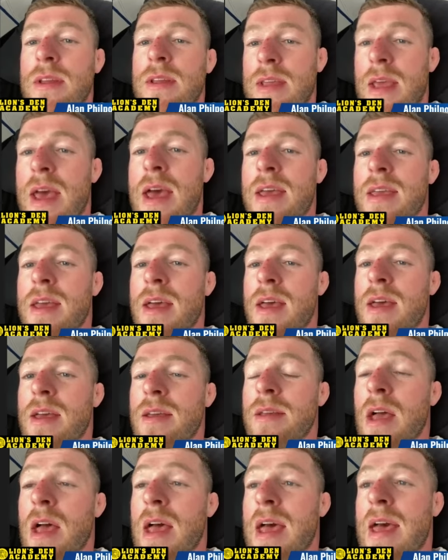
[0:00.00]
Yeah,
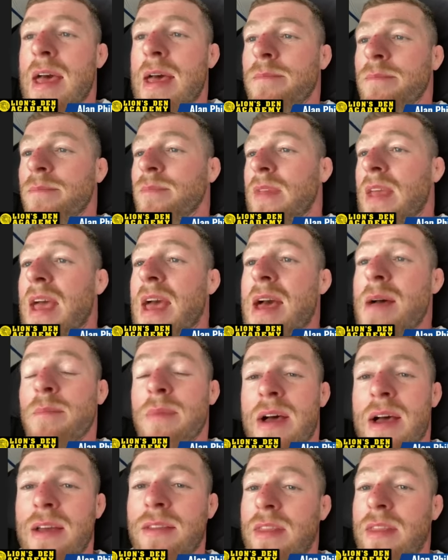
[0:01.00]
yeah, um, yeah,
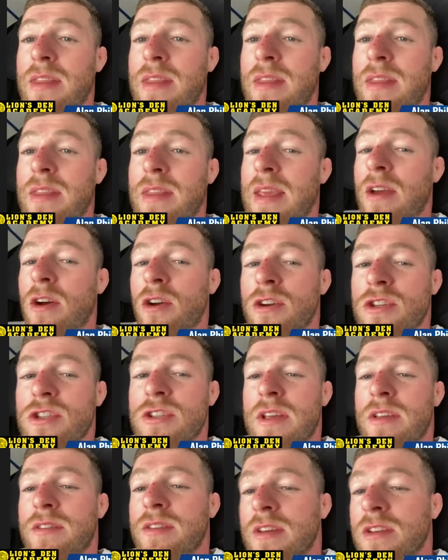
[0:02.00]
man.
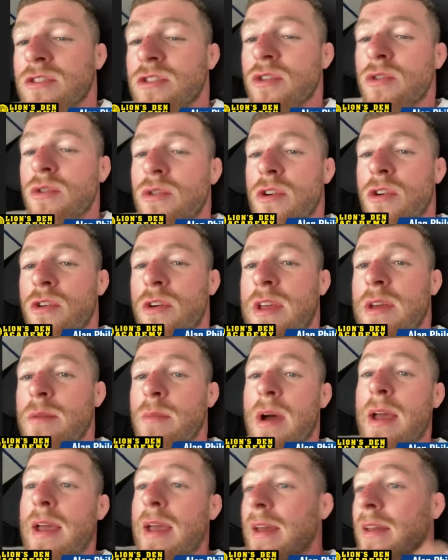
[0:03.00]
Honestly, things are going great.
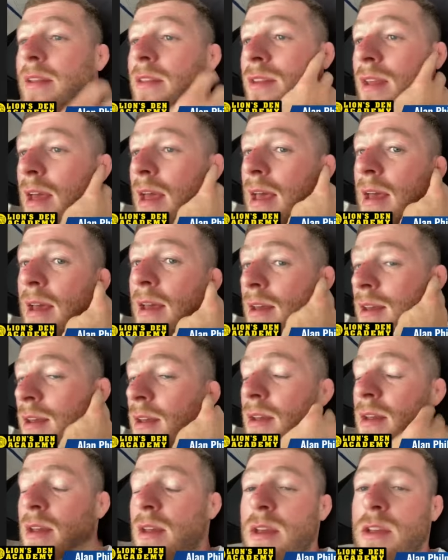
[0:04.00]
My end. Uh,
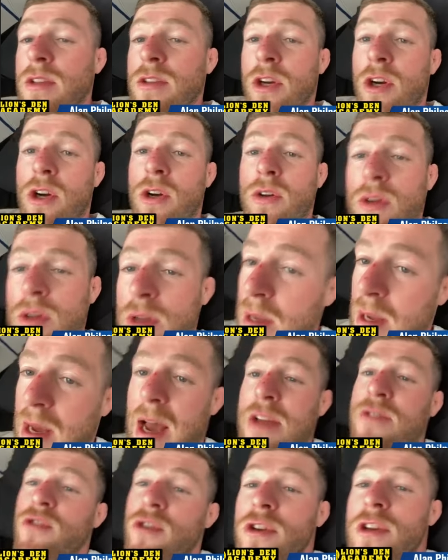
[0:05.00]
no, I
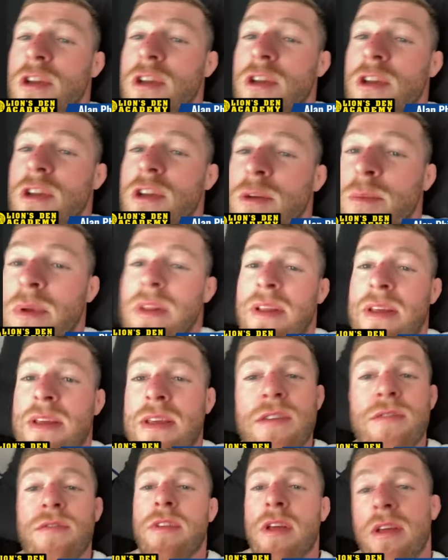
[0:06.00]
truly
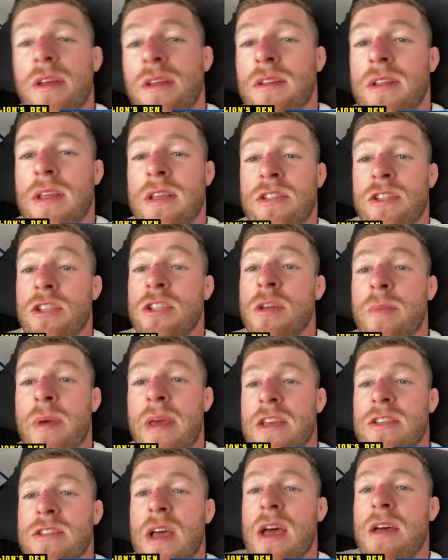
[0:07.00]
believe that this is the
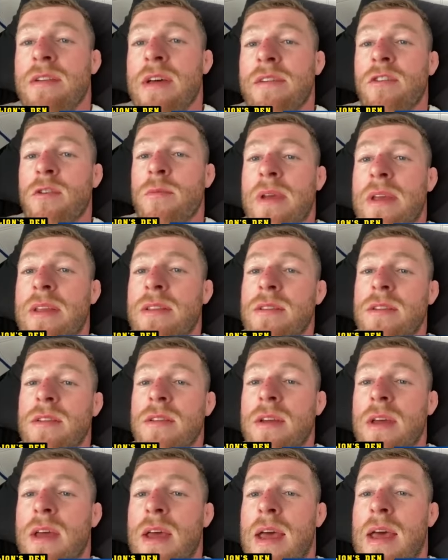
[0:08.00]
best I've ever been.
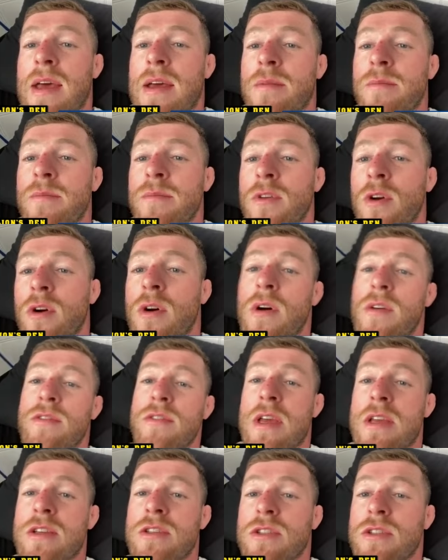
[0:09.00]
And um, no,
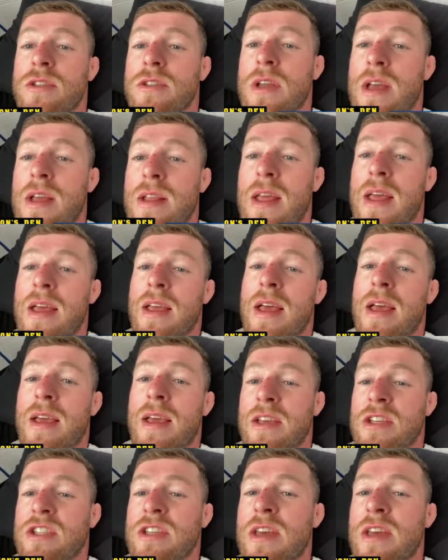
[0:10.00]
this I,
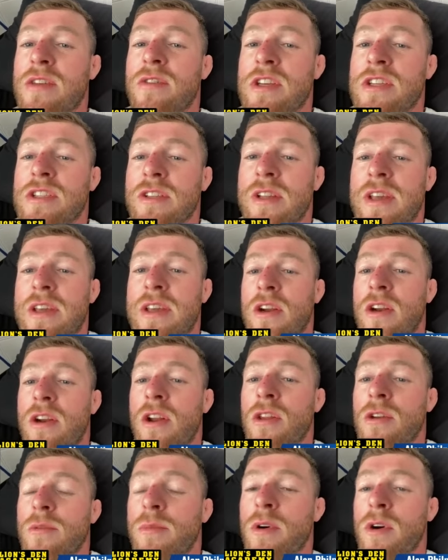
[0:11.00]
I said recently in
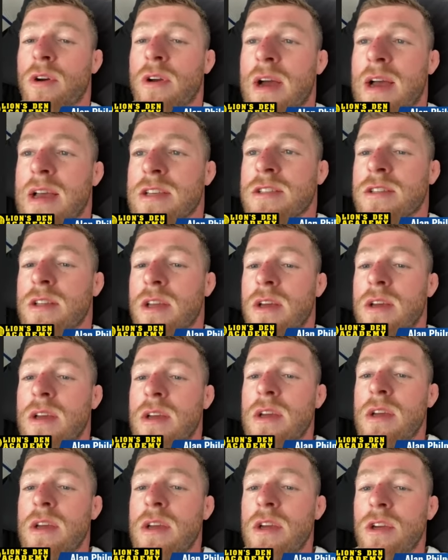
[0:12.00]
another podcast that
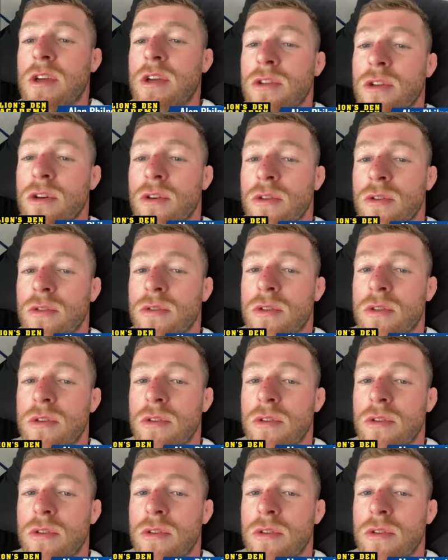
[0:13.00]
you, know,